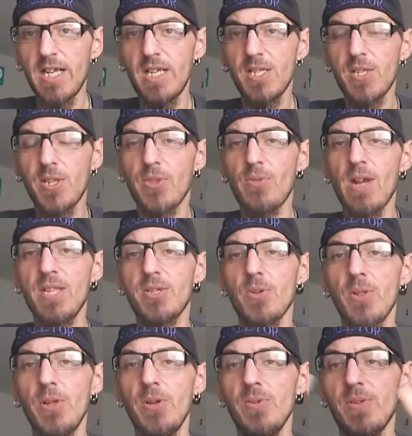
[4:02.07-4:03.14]
is the threads
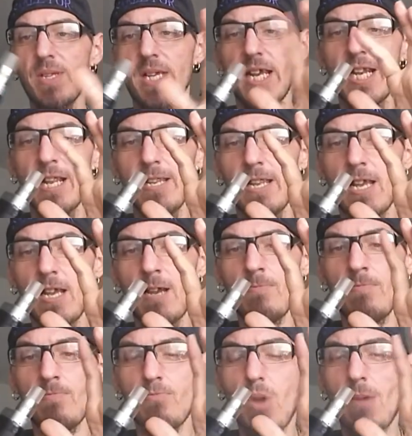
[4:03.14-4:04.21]
are loose, and
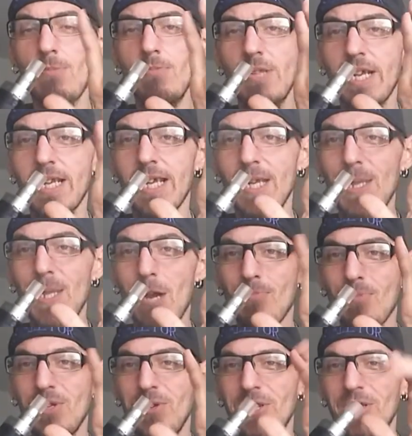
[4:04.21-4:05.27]
I'm probably going to get the
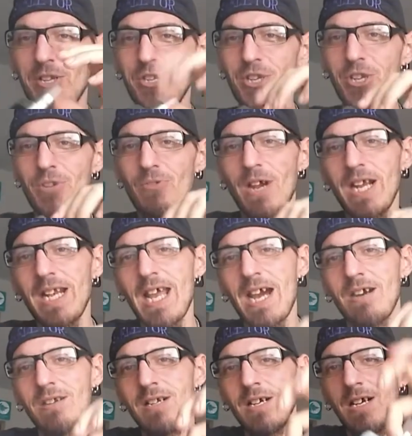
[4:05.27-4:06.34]
opportunity to show you right
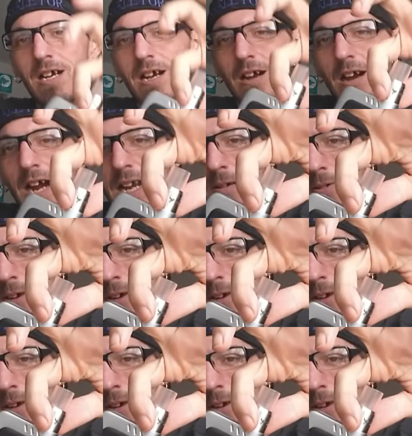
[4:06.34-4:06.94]
now. All right,